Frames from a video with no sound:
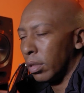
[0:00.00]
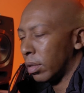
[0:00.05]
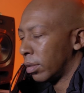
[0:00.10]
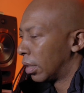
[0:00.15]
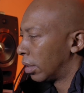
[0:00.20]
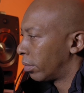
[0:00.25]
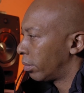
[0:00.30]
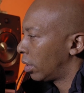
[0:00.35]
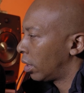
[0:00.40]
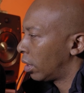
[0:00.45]

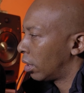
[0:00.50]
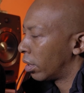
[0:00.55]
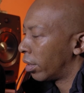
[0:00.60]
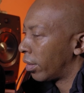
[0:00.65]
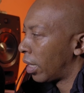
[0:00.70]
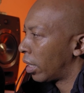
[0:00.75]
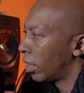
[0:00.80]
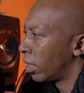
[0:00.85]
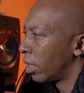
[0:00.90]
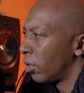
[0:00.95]
I mean,
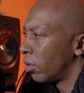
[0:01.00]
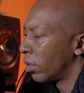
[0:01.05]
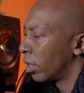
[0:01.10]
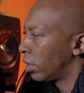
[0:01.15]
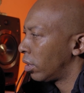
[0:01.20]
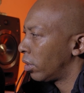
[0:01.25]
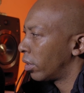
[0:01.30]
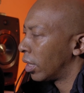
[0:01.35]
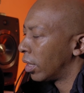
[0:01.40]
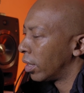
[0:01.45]
I think
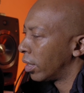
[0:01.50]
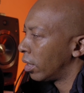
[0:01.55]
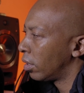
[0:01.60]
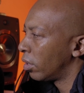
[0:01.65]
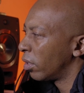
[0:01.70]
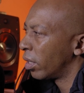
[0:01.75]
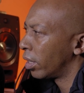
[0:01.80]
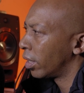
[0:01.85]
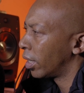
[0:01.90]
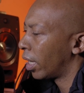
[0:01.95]

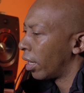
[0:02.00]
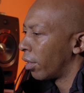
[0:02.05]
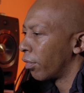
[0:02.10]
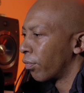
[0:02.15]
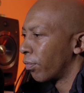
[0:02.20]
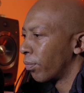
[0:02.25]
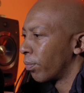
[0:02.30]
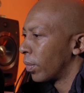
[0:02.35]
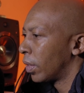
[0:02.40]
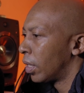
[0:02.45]
you're gonna get it
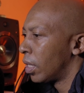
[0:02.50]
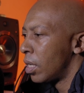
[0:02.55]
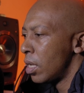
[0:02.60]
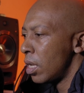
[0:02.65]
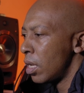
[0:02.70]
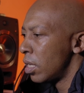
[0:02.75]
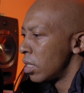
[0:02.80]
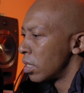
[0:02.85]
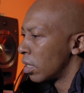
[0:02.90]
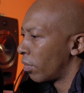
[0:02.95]

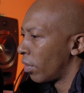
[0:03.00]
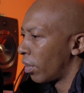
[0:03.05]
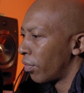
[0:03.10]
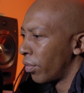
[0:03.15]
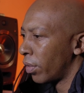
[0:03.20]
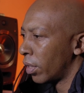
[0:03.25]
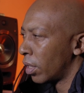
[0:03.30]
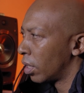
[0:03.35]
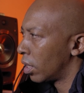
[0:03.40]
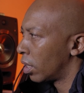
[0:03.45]
in South
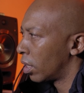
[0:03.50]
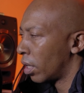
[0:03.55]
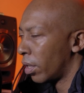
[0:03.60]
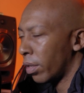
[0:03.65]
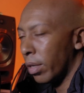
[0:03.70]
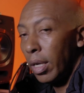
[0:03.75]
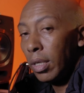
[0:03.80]
Africa around